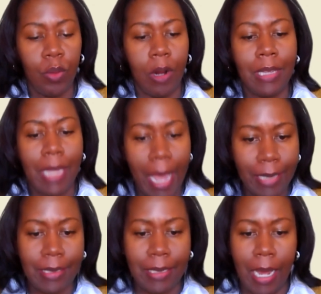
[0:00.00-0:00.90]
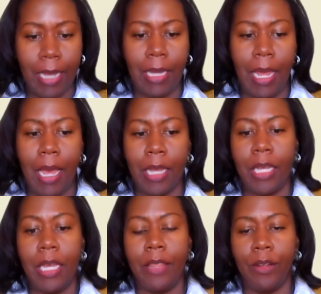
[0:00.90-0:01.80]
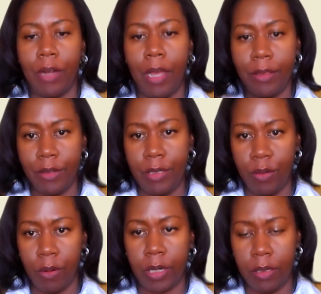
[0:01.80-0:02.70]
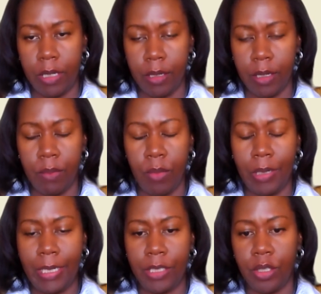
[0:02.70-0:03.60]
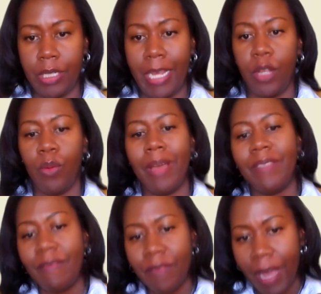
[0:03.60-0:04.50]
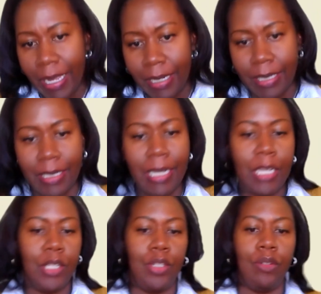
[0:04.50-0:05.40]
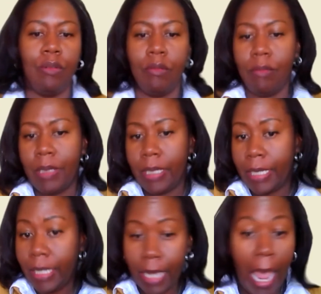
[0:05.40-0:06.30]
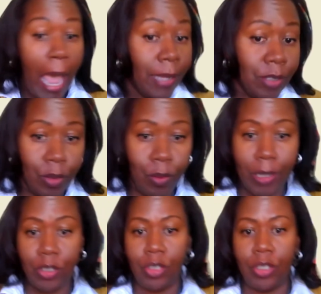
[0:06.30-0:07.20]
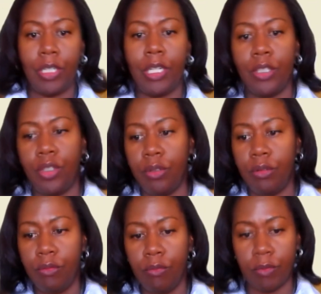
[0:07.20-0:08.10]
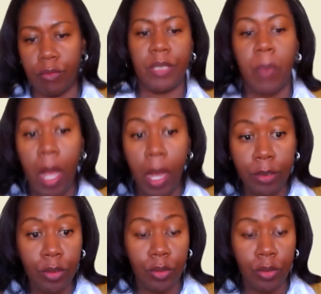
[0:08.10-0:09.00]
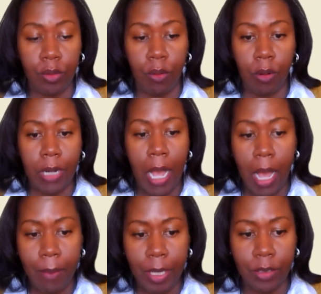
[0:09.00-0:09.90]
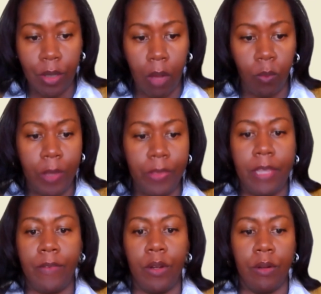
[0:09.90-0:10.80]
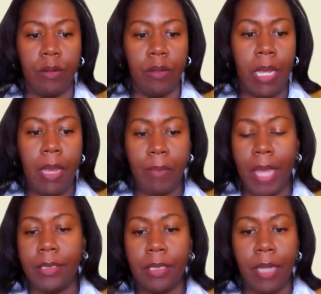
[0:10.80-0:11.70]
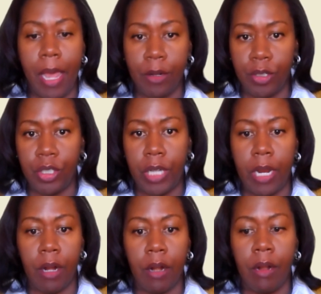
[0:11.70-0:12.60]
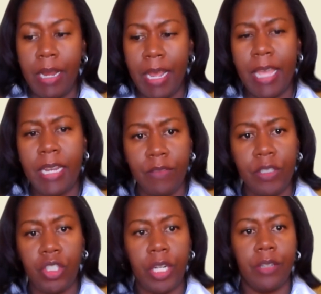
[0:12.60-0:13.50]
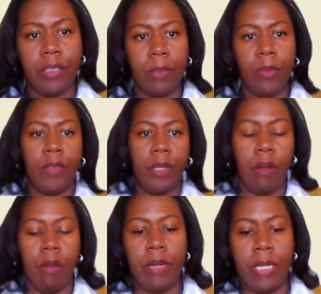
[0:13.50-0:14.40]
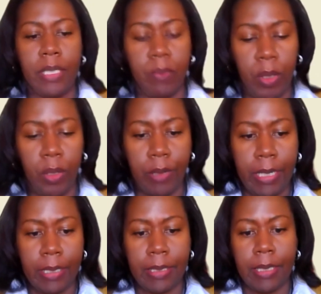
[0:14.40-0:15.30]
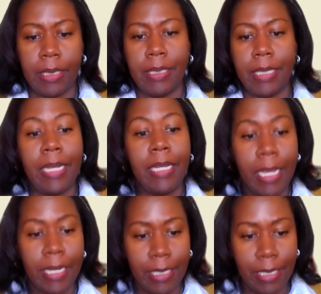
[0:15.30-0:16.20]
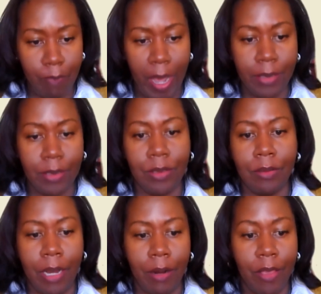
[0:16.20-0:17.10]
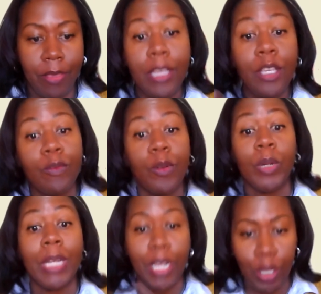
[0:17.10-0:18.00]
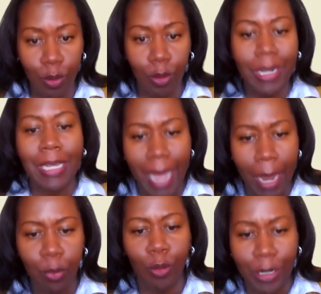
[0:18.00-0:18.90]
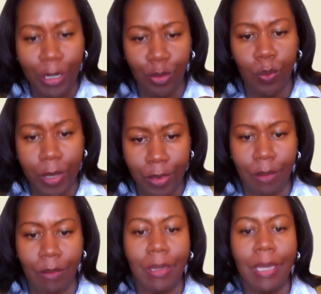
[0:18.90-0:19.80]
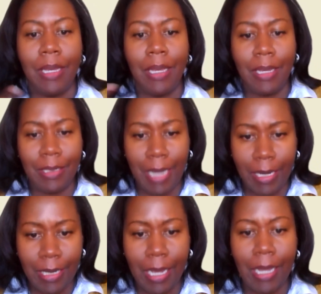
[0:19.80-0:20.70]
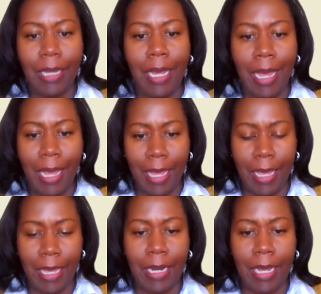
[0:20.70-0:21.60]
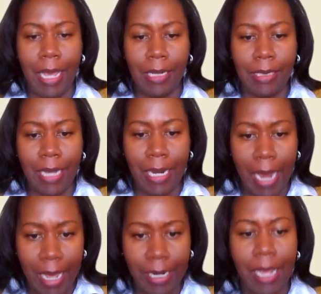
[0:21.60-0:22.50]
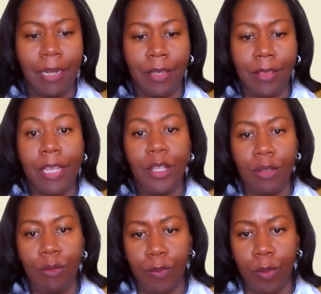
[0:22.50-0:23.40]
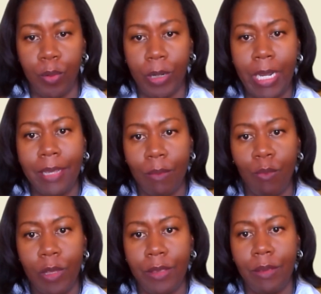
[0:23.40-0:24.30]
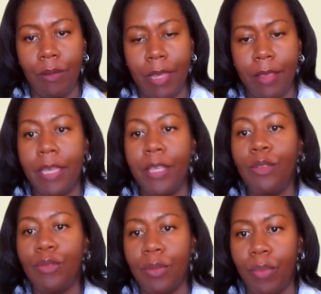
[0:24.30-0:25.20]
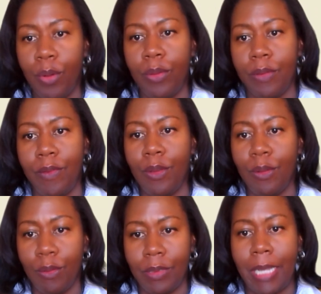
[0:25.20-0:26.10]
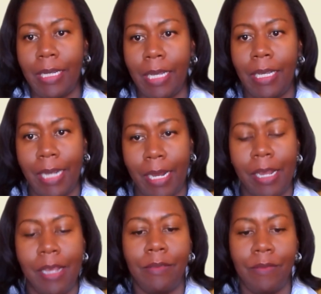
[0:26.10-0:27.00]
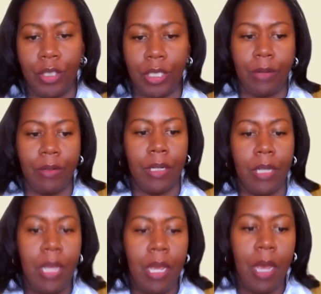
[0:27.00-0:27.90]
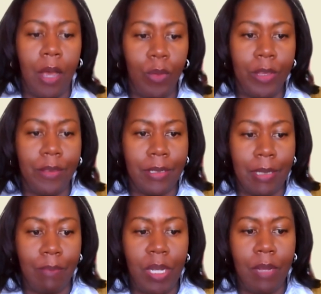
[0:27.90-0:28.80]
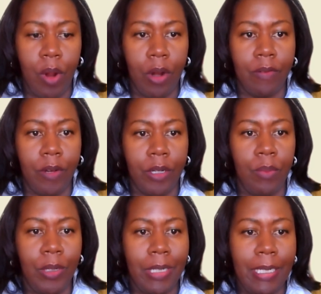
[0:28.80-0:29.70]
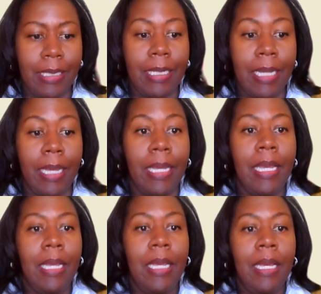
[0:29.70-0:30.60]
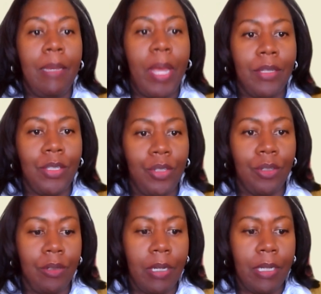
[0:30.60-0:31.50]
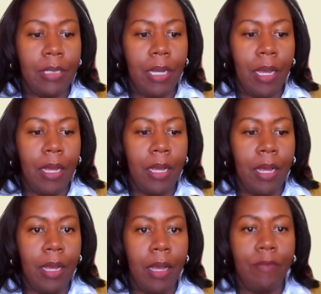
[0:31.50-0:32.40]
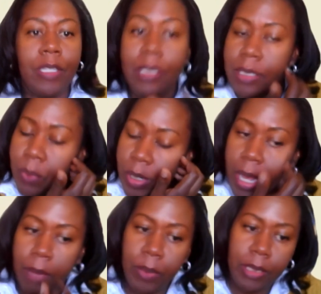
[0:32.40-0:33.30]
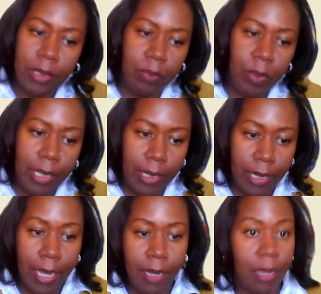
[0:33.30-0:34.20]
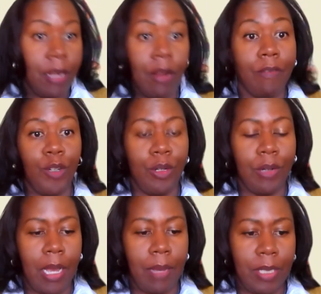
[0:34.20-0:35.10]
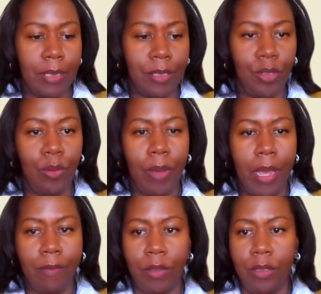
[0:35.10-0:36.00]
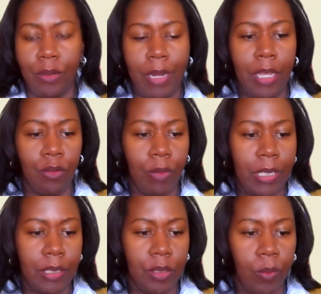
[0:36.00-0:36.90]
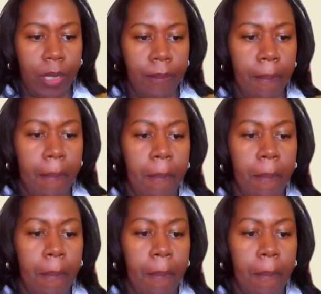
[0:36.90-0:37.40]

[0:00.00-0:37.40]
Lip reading: to our last dialogue. There are others who are in the community today who I've invited to ask a question, to respond or comment on what they've heard Pastor Lauder share, and even share some of their own experiences. And Pastor Lara, thank you for bringing your collaborators with you, Daniela and Angel. Thank you for bringing them with you. And thank you to both of you, Daniela and Angel, for sharing with us and being part of our community today. Pastor Avilius Bernal, please begin and offer your comments as you have your hand raised as well.